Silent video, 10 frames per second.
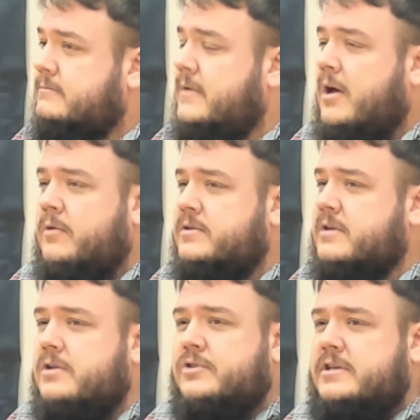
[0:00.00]
No, those
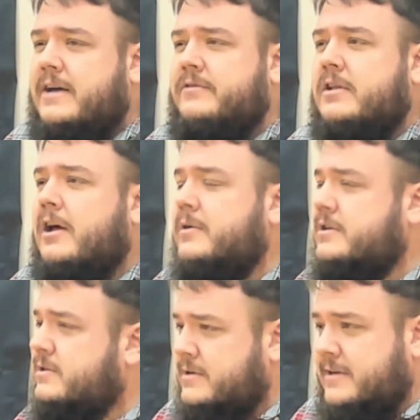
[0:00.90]
countries have the
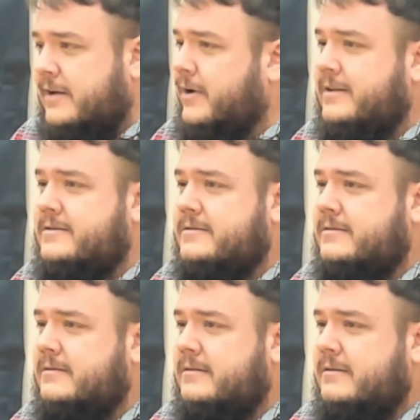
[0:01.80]
lowest suicide
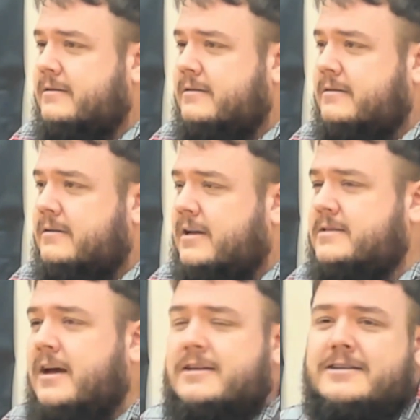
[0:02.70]
rates.
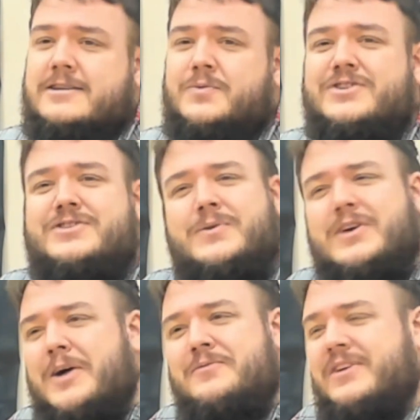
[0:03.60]
It's us, because we're so
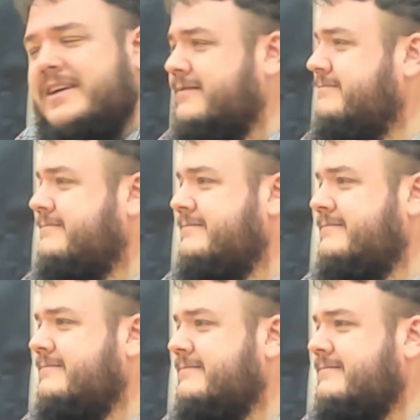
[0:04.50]
comfy.
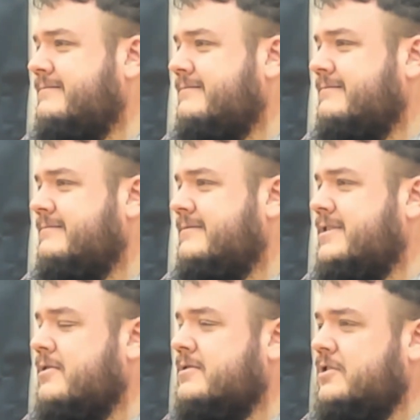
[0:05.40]

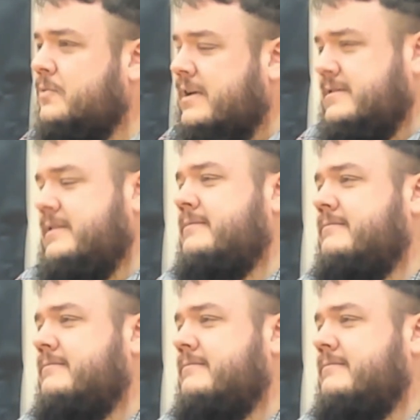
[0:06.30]
It's all too easy.